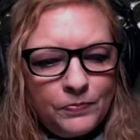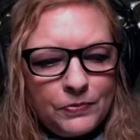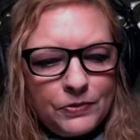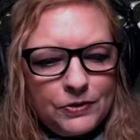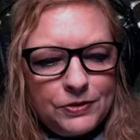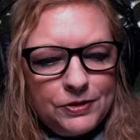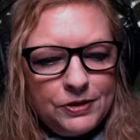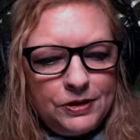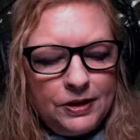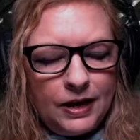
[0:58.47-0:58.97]

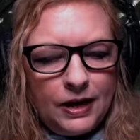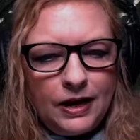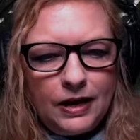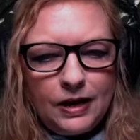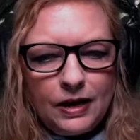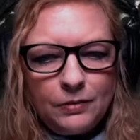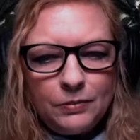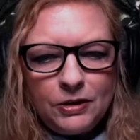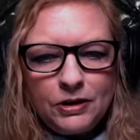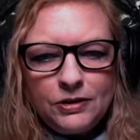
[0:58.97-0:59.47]
Today
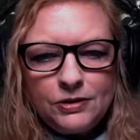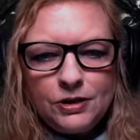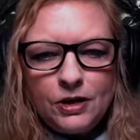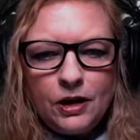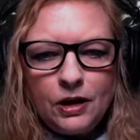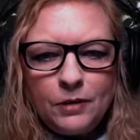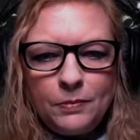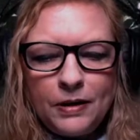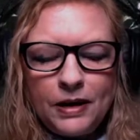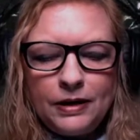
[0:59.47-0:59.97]
I'm going to talk
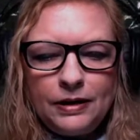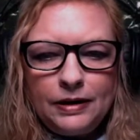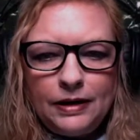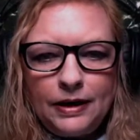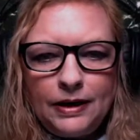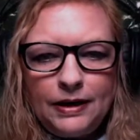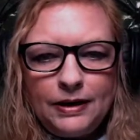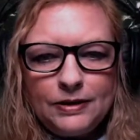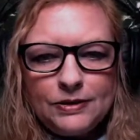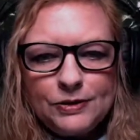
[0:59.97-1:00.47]
about a
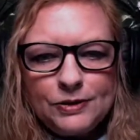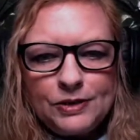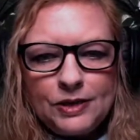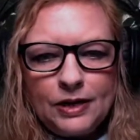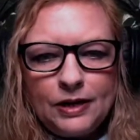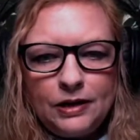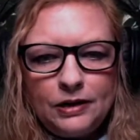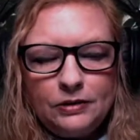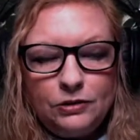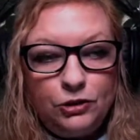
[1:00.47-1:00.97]
case
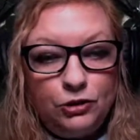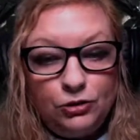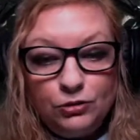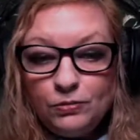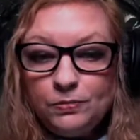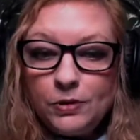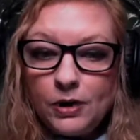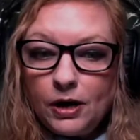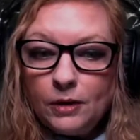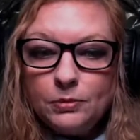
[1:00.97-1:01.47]
that you
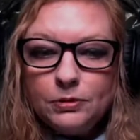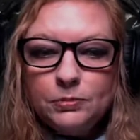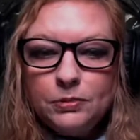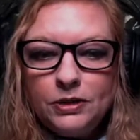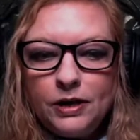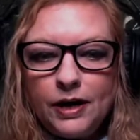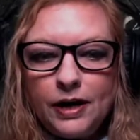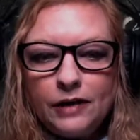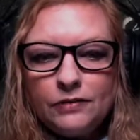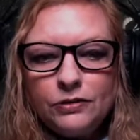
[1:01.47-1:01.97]
probably
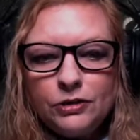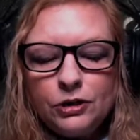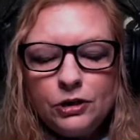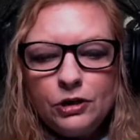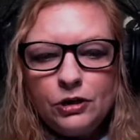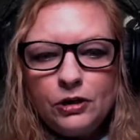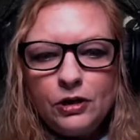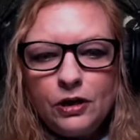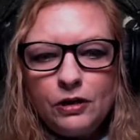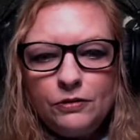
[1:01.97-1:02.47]
haven't heard
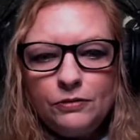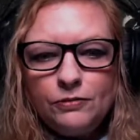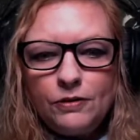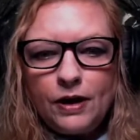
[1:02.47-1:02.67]
of.